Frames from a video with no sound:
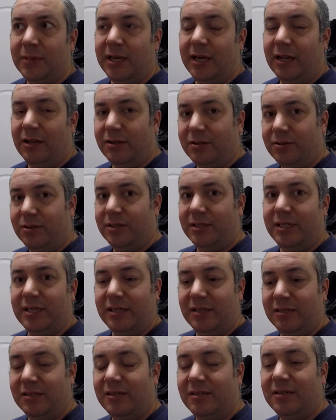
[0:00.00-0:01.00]
helical
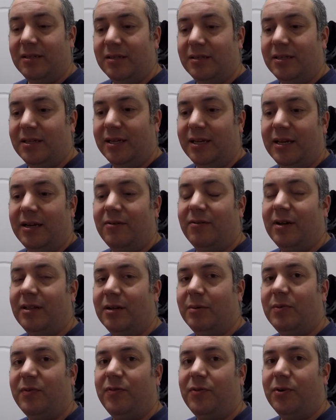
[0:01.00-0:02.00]
antennas to get around
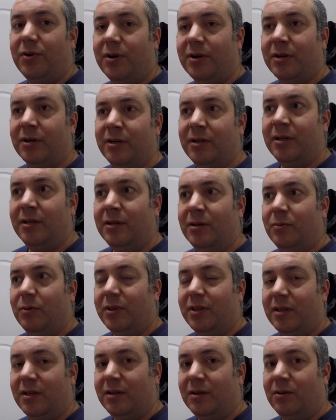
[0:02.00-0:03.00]
there before with
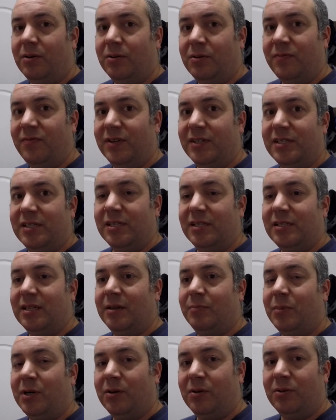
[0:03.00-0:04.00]
the old Vistas
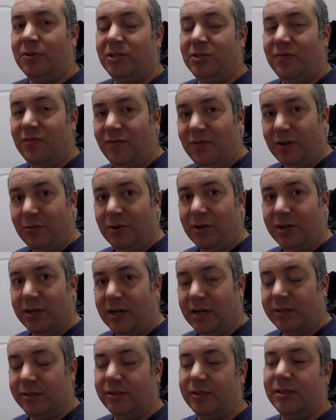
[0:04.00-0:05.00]
and my old V1
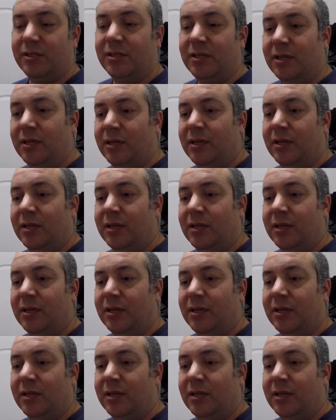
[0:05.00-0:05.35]
goggles.